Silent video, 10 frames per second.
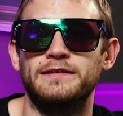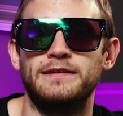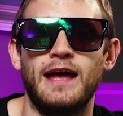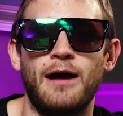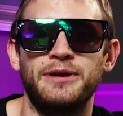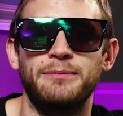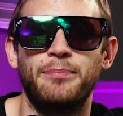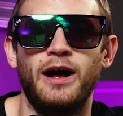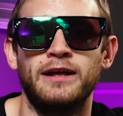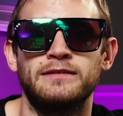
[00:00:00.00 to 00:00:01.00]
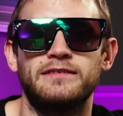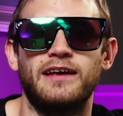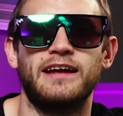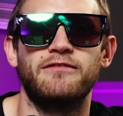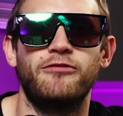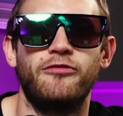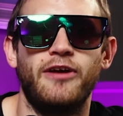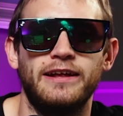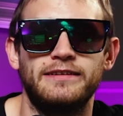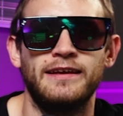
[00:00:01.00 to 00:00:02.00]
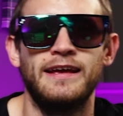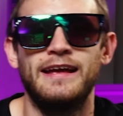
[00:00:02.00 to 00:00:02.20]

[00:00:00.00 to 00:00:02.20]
see how many puns I can fit